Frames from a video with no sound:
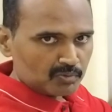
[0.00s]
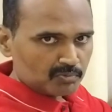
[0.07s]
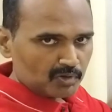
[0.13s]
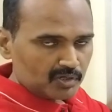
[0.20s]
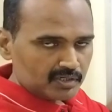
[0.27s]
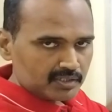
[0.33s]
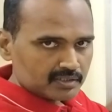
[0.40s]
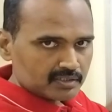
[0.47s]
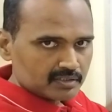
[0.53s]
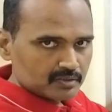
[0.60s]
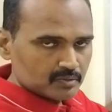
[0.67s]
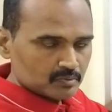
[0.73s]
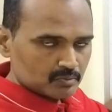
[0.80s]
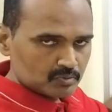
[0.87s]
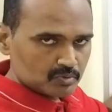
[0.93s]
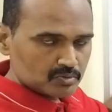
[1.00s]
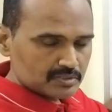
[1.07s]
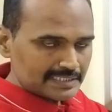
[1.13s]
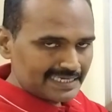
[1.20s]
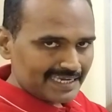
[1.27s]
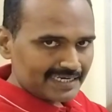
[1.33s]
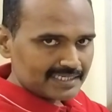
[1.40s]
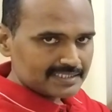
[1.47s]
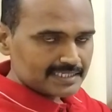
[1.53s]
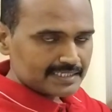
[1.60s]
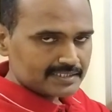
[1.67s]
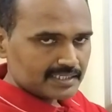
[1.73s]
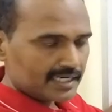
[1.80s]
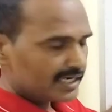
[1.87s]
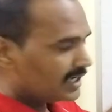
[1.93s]
more block whose gain is
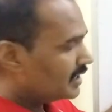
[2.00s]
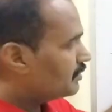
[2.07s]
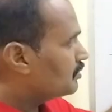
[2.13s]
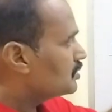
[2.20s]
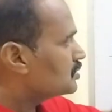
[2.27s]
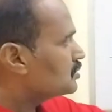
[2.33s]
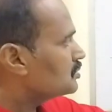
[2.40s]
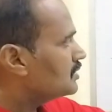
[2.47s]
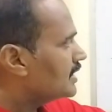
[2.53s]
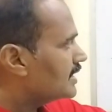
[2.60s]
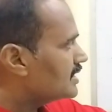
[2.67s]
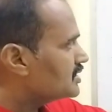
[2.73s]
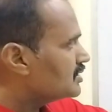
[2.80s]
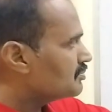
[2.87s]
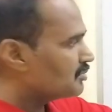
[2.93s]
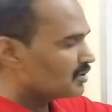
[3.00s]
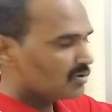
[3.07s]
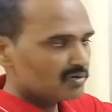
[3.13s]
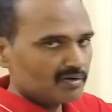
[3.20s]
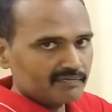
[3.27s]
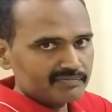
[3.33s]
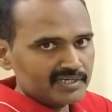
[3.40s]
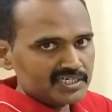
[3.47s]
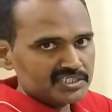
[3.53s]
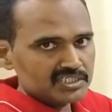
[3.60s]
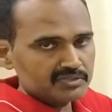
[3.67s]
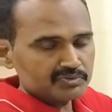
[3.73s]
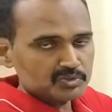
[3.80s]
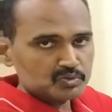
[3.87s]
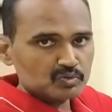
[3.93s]
exactly equals to the reciprocal of that
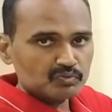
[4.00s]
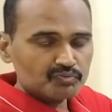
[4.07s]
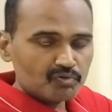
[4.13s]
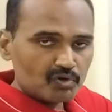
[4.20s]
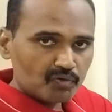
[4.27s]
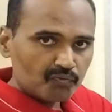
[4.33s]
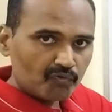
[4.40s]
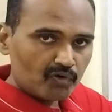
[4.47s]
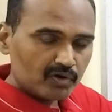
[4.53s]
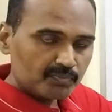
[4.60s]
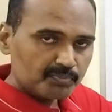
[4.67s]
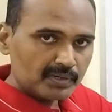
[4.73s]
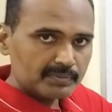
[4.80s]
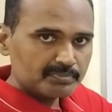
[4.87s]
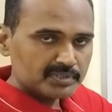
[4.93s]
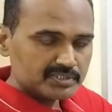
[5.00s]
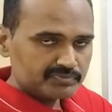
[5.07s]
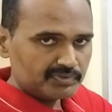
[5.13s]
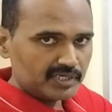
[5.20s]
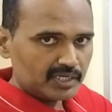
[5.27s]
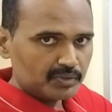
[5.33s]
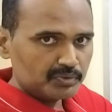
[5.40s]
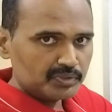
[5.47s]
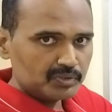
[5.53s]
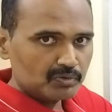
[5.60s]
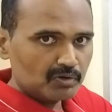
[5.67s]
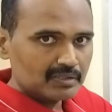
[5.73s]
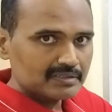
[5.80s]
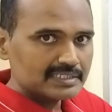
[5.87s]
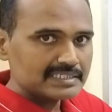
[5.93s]
G1. So for what purpose we are doing
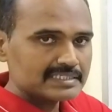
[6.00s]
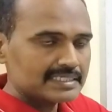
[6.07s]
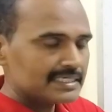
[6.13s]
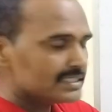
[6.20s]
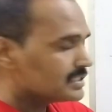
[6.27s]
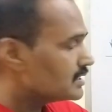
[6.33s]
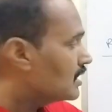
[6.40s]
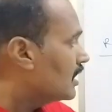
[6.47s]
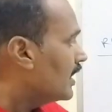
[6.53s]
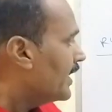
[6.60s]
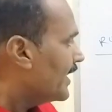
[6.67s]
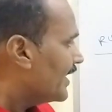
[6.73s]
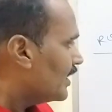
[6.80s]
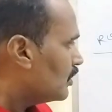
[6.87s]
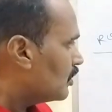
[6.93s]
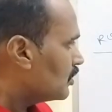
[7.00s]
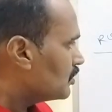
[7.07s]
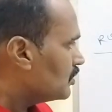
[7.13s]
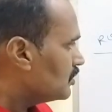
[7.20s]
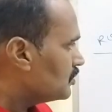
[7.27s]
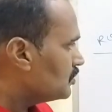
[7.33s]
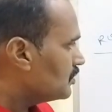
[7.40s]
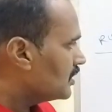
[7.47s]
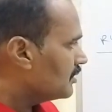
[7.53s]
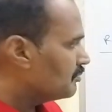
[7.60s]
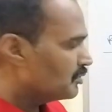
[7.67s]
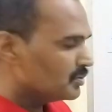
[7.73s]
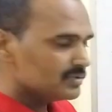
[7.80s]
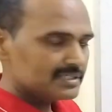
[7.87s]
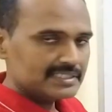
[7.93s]
all these things? In order to
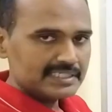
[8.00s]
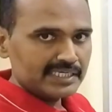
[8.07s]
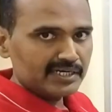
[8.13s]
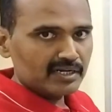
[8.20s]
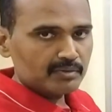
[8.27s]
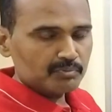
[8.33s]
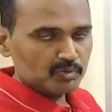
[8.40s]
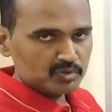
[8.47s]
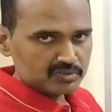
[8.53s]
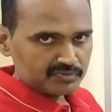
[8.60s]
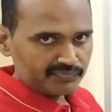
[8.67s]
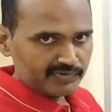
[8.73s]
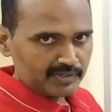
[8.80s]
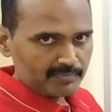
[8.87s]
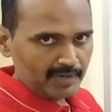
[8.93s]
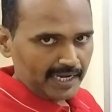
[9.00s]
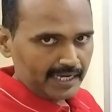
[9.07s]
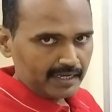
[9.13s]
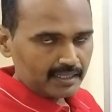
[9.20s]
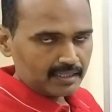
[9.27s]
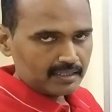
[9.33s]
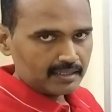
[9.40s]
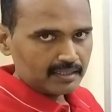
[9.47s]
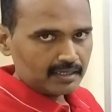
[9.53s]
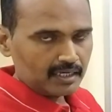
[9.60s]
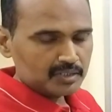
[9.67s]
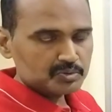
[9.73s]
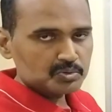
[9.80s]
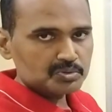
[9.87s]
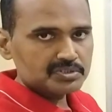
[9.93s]
remove this innermost feedback
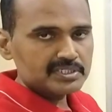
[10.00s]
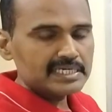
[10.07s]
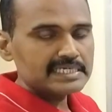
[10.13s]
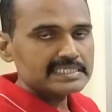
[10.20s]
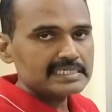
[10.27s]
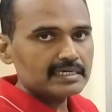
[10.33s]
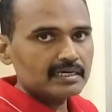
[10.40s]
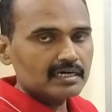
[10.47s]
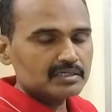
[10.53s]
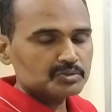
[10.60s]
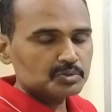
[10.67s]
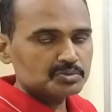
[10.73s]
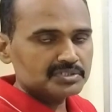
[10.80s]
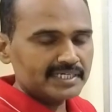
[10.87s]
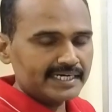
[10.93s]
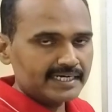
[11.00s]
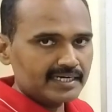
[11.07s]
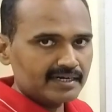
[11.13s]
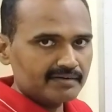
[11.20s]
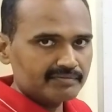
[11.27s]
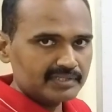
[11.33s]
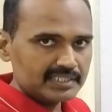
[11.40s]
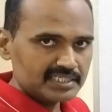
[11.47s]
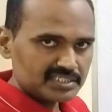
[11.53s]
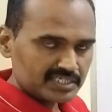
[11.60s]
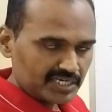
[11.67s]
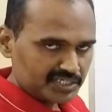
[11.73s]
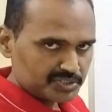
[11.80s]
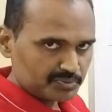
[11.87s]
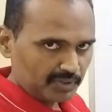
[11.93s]
associated with this
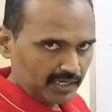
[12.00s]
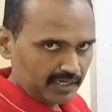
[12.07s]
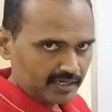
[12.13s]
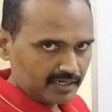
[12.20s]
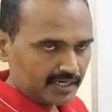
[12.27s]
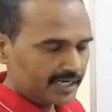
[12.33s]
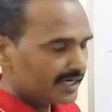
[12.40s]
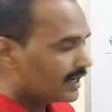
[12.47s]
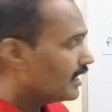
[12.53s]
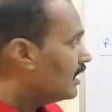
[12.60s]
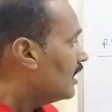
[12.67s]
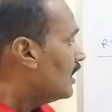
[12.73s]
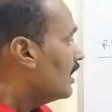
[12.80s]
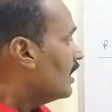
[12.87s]
H1, right?